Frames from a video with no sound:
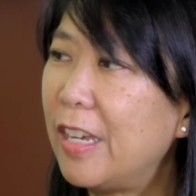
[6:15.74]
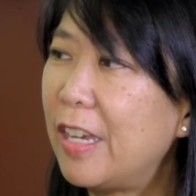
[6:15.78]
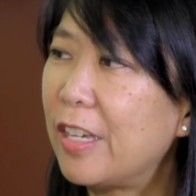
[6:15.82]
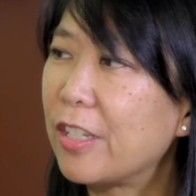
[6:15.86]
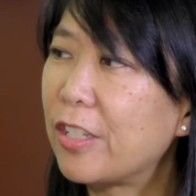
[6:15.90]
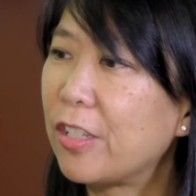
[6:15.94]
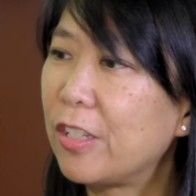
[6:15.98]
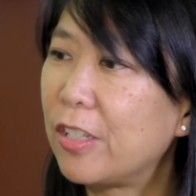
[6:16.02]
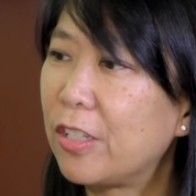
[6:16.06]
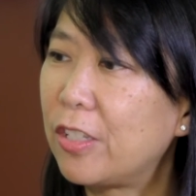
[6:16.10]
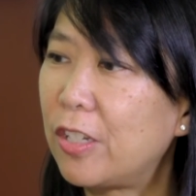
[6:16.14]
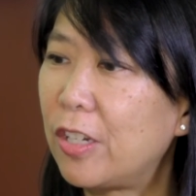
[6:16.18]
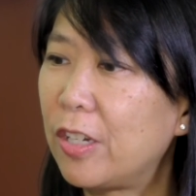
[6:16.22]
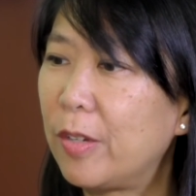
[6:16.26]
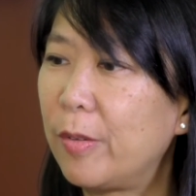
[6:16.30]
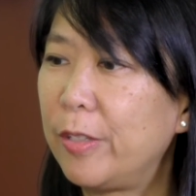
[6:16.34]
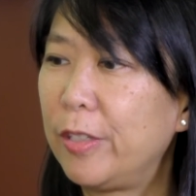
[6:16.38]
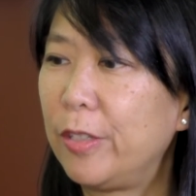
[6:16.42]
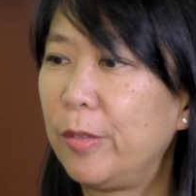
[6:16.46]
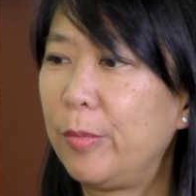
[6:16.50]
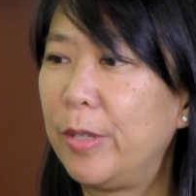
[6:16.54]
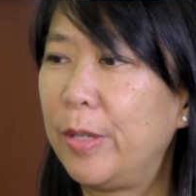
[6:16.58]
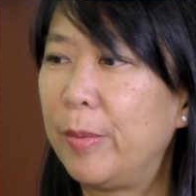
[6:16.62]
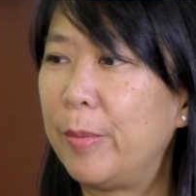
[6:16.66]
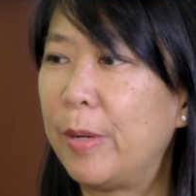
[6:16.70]
Yeah, so let's talk a
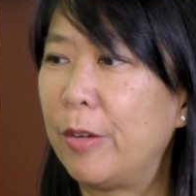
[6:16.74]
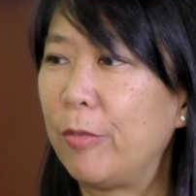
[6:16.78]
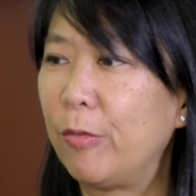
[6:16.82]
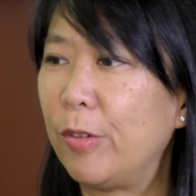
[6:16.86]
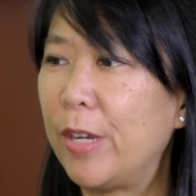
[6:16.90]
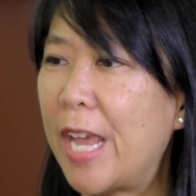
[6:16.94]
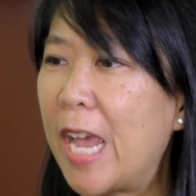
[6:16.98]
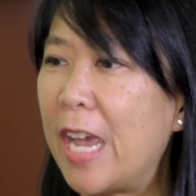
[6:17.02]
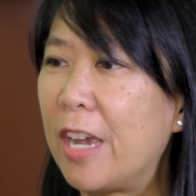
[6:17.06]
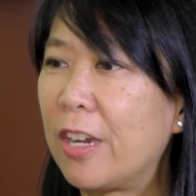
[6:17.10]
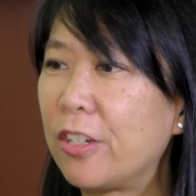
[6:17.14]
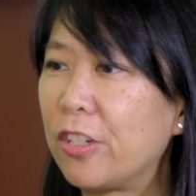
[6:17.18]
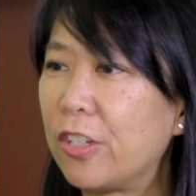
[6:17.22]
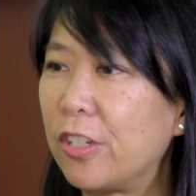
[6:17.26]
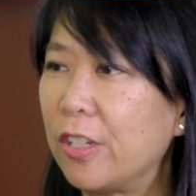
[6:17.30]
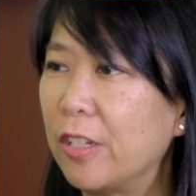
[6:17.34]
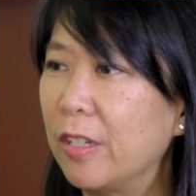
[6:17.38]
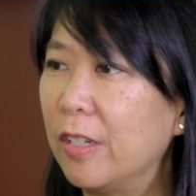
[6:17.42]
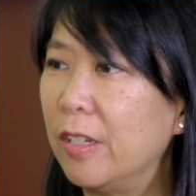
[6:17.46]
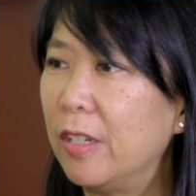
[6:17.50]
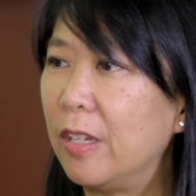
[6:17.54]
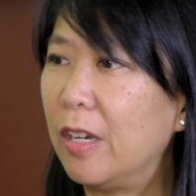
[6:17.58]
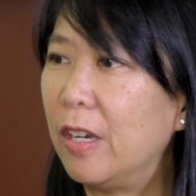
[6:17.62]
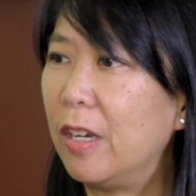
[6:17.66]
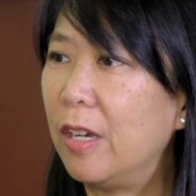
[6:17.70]
little bit about reaction.
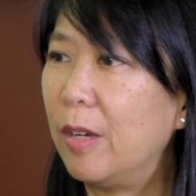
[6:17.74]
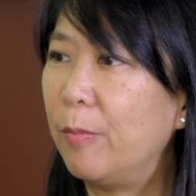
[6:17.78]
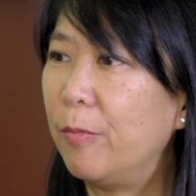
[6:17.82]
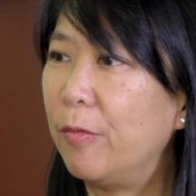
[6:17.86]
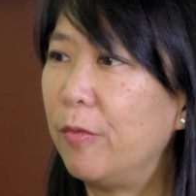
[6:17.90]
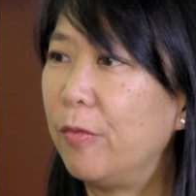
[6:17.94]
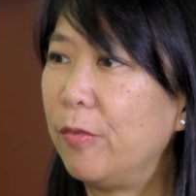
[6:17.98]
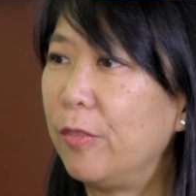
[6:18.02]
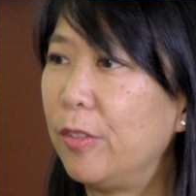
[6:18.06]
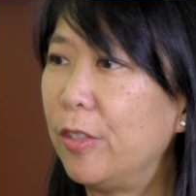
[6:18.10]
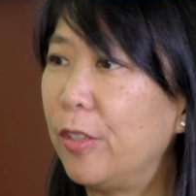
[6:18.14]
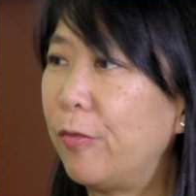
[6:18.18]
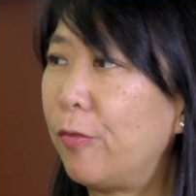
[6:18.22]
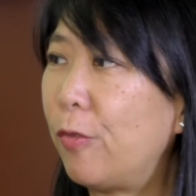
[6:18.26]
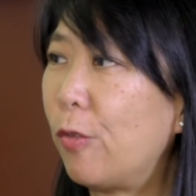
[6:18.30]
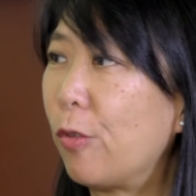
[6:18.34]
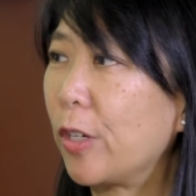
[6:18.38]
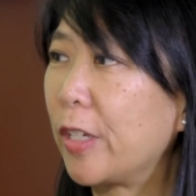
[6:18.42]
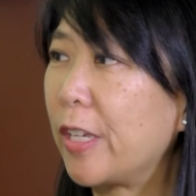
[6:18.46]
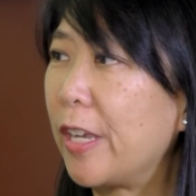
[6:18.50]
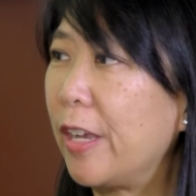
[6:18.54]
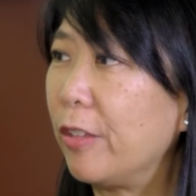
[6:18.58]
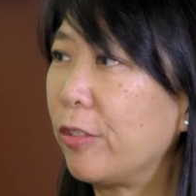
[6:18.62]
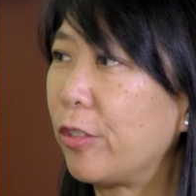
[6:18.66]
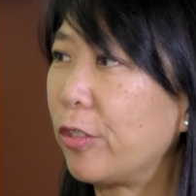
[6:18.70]
The four
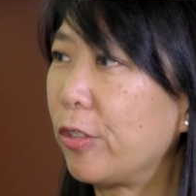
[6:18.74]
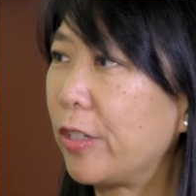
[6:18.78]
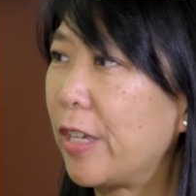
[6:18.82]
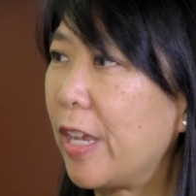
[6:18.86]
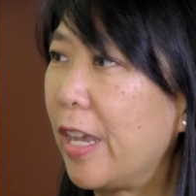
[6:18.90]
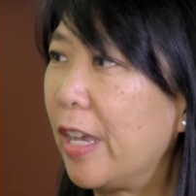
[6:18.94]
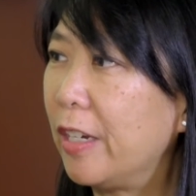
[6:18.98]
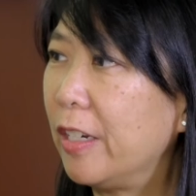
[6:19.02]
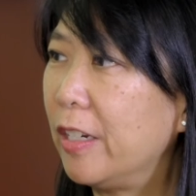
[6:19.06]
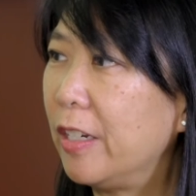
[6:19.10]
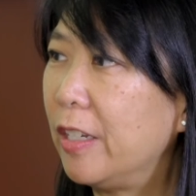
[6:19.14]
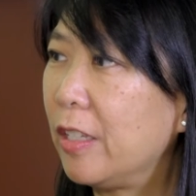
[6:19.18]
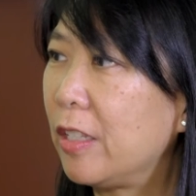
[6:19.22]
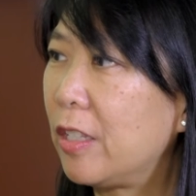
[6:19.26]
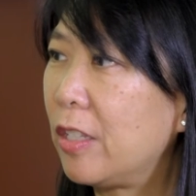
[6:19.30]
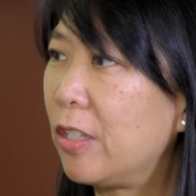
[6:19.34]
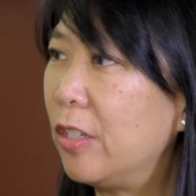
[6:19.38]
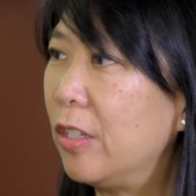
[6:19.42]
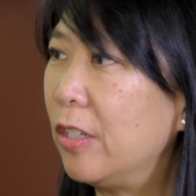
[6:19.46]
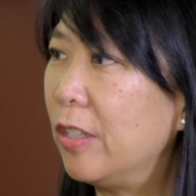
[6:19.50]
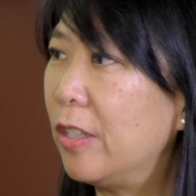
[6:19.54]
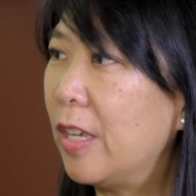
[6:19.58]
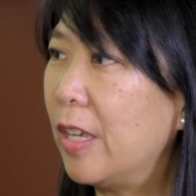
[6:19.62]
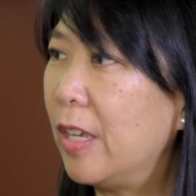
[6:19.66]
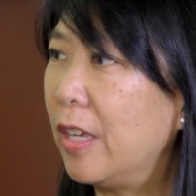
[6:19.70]
council candidates,
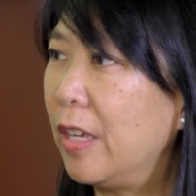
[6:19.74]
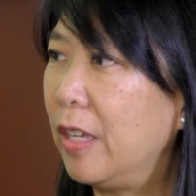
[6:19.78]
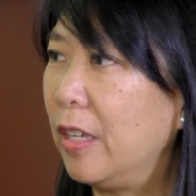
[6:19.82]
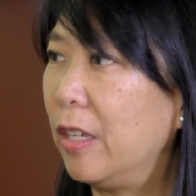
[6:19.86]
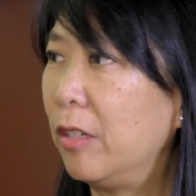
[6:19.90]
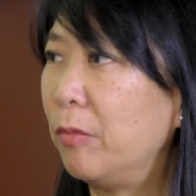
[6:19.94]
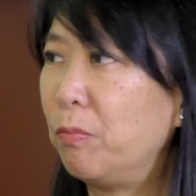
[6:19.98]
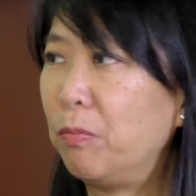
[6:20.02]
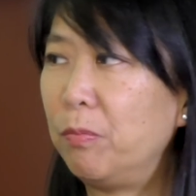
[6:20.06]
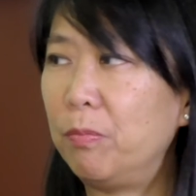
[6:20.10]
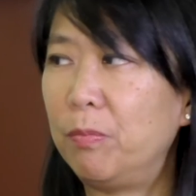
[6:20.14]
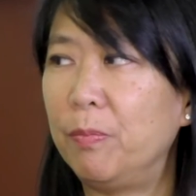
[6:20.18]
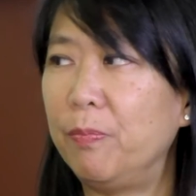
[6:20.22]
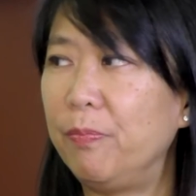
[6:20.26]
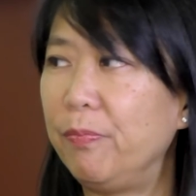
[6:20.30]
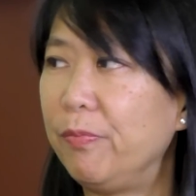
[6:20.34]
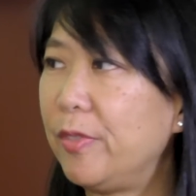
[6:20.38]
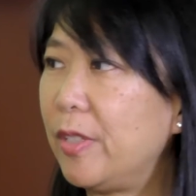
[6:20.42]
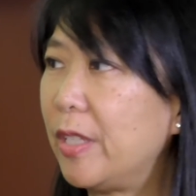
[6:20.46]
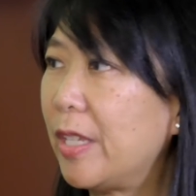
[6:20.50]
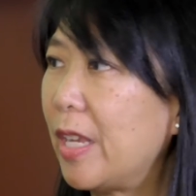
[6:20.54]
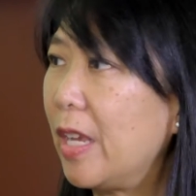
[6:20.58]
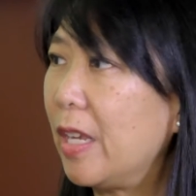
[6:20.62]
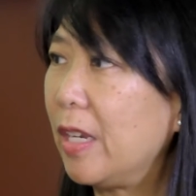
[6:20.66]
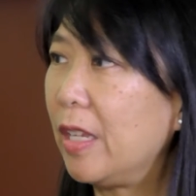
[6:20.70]
did they
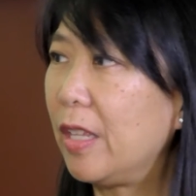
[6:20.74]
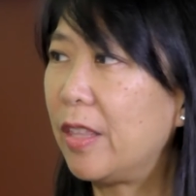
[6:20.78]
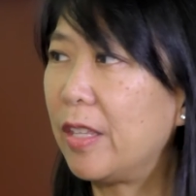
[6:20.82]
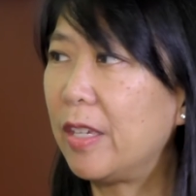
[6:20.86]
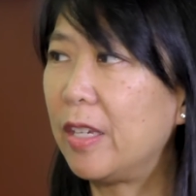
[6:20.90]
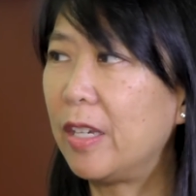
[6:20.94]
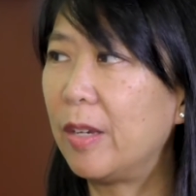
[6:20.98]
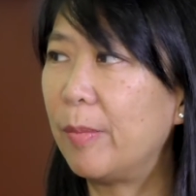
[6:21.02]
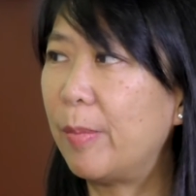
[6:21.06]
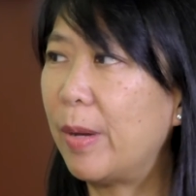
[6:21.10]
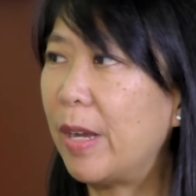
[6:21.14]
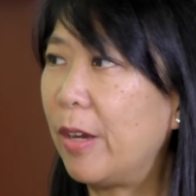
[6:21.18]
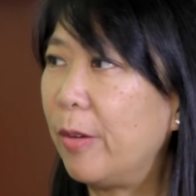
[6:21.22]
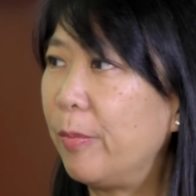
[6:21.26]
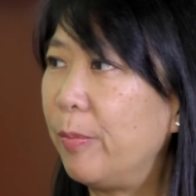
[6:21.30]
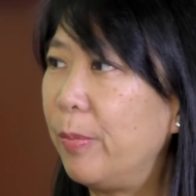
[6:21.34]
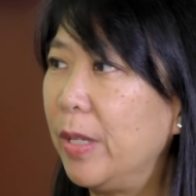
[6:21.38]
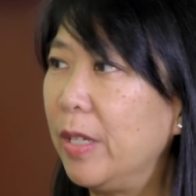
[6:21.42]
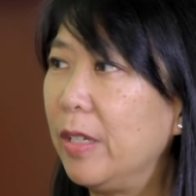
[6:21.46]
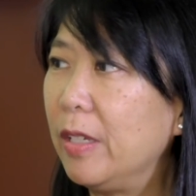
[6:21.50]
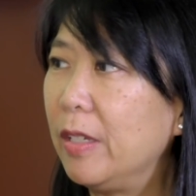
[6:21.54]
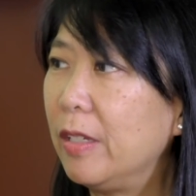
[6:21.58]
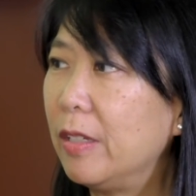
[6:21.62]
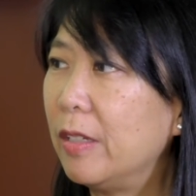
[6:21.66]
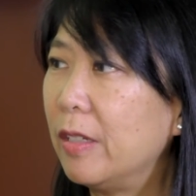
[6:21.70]
say anything about
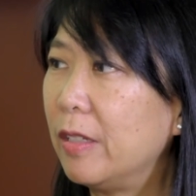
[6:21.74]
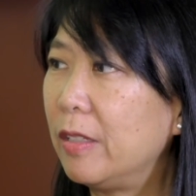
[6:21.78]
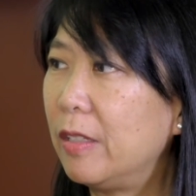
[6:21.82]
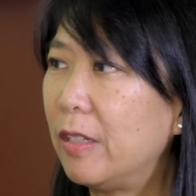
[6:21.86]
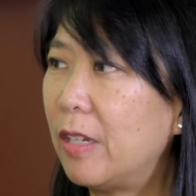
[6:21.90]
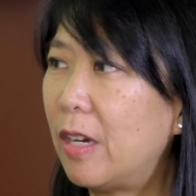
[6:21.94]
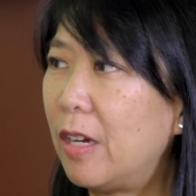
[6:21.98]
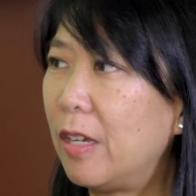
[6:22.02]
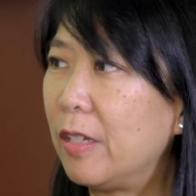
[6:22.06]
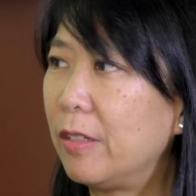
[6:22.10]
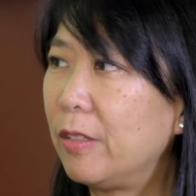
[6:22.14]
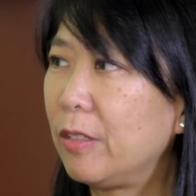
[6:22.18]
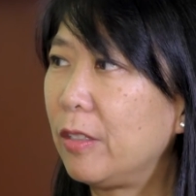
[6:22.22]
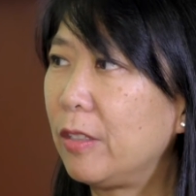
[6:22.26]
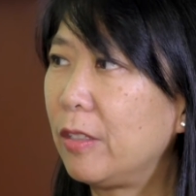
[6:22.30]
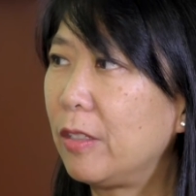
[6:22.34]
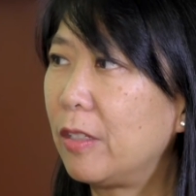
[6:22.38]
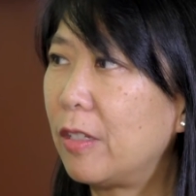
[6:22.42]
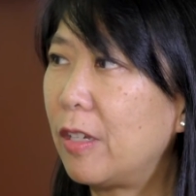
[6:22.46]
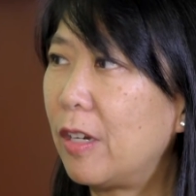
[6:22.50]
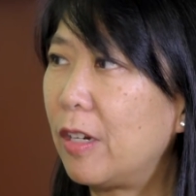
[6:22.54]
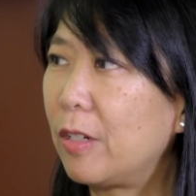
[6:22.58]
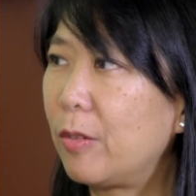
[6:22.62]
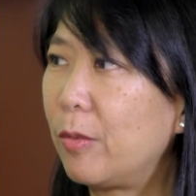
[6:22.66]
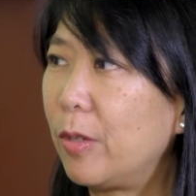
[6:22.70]
being not
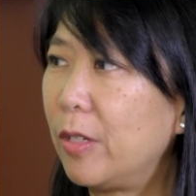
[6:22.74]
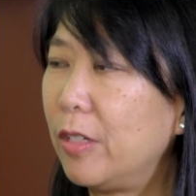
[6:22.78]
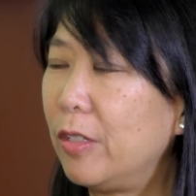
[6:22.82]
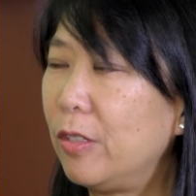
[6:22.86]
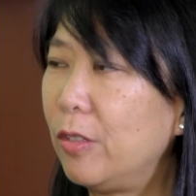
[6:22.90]
quite